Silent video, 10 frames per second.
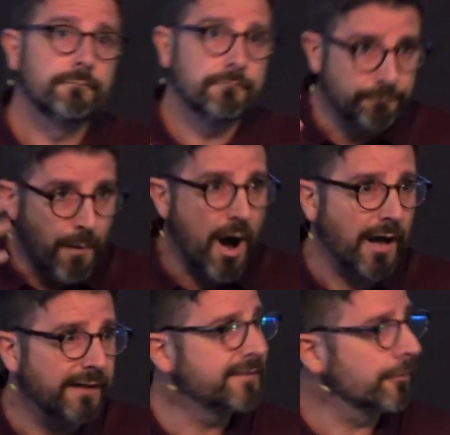
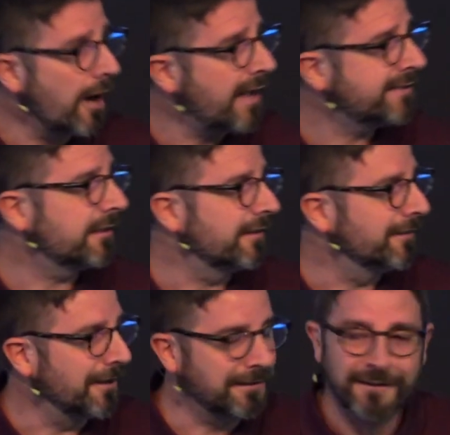minds are asking.
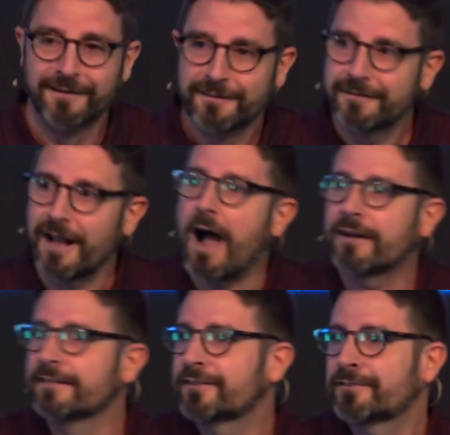Like, how
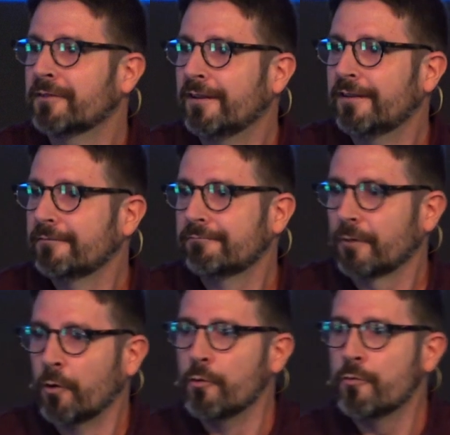does
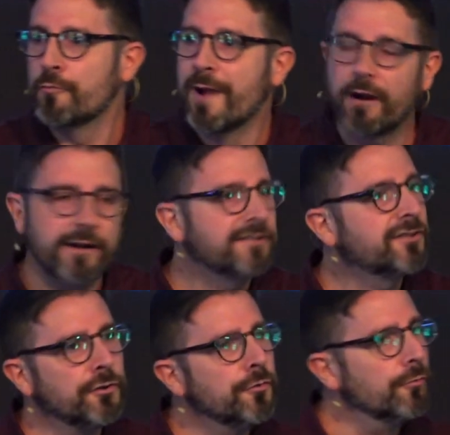who marries
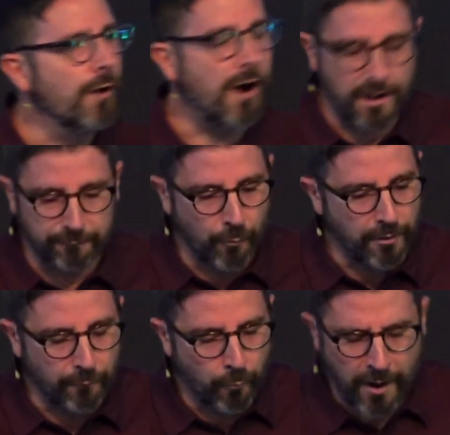who? Uh,
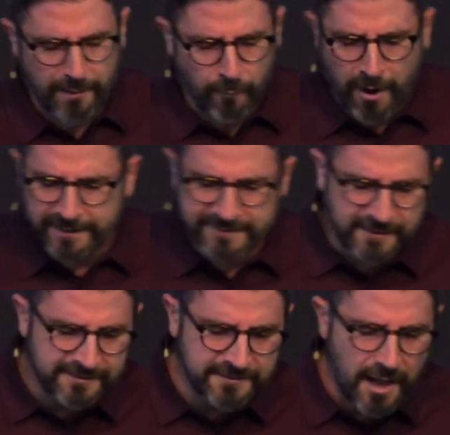what, what, why is
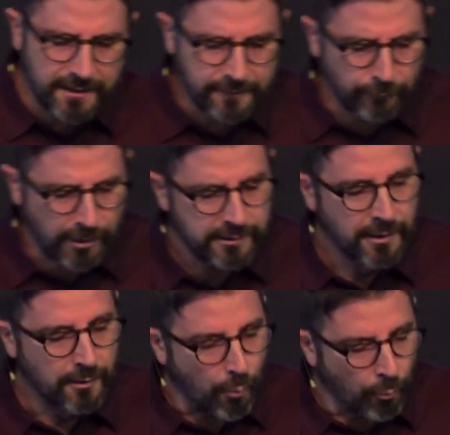this not in the
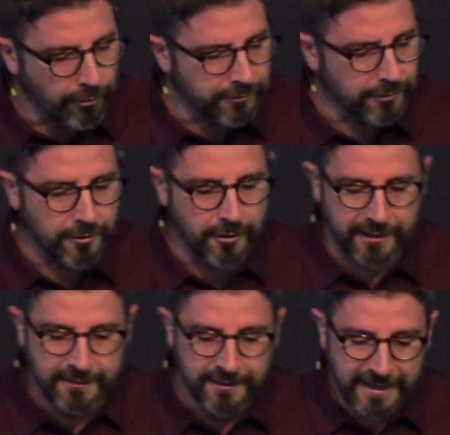right order?
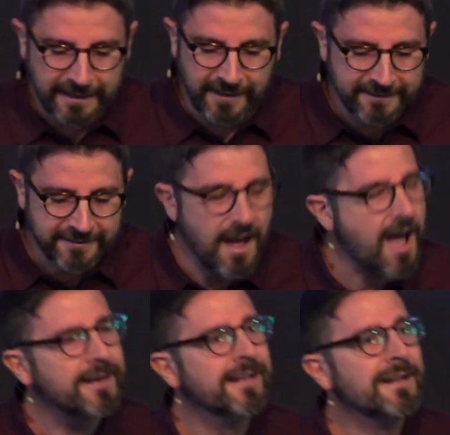And it, it's
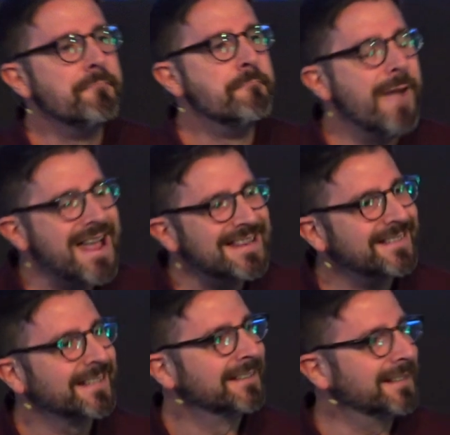not
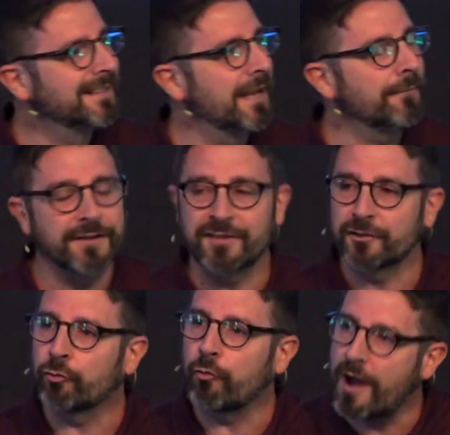meant to give us a
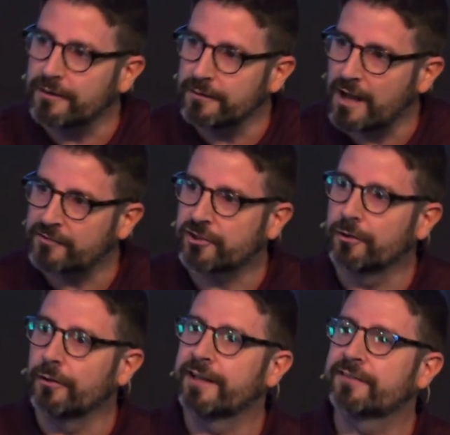
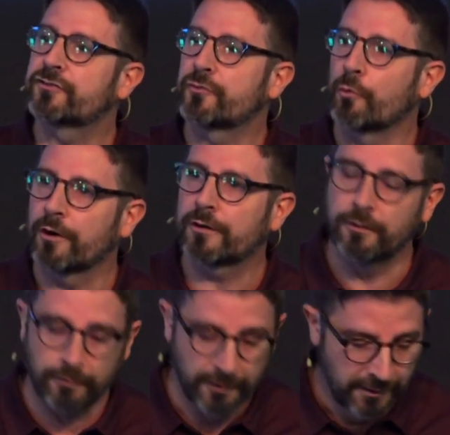chronological,
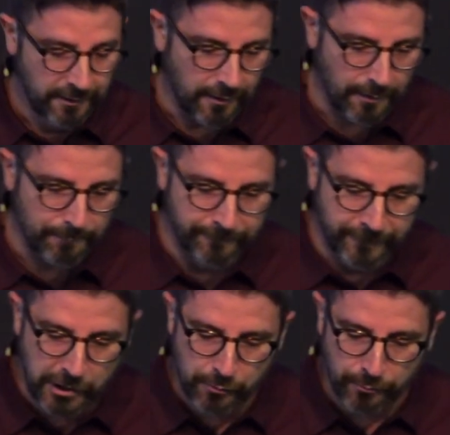historical um,
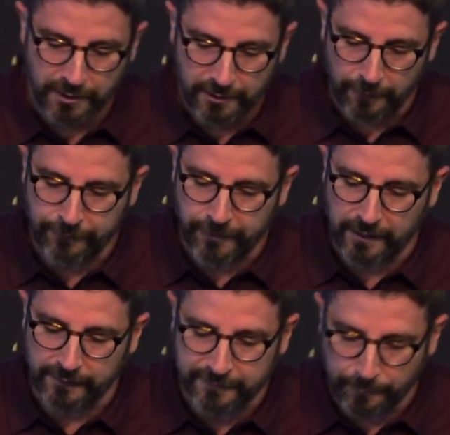view of
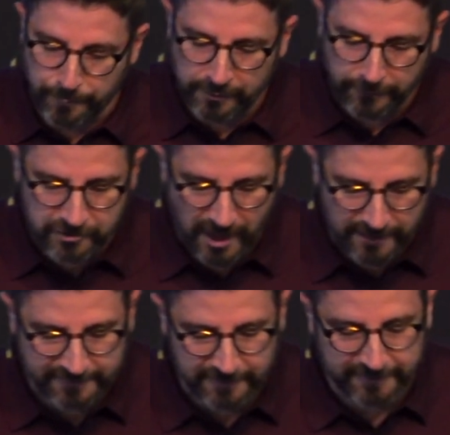things. The book of
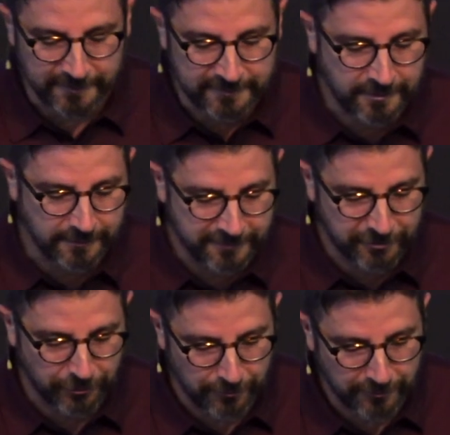Genesis is
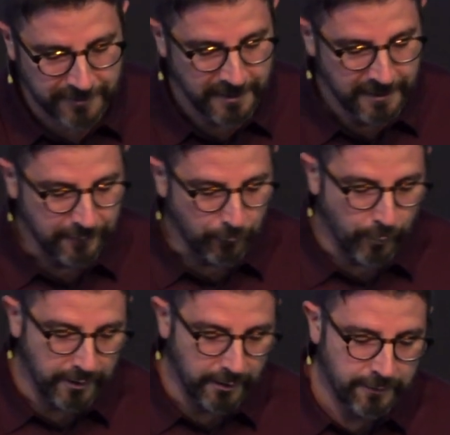concerned
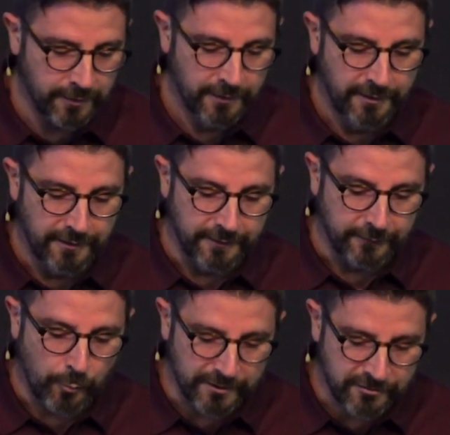with
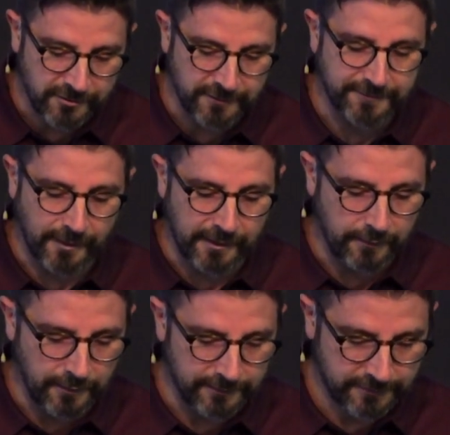questions like
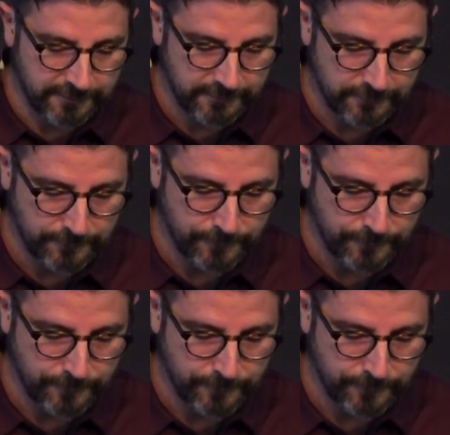this